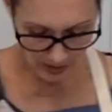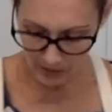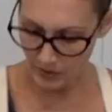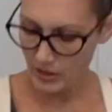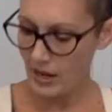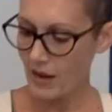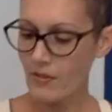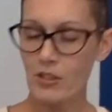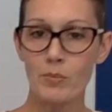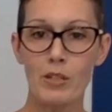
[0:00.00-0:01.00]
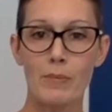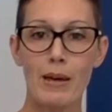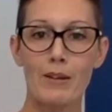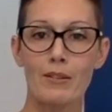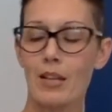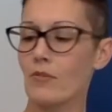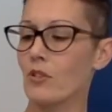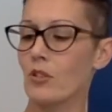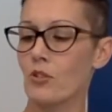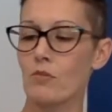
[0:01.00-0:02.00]
And when you have a little bit of batter
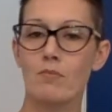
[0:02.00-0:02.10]
left, you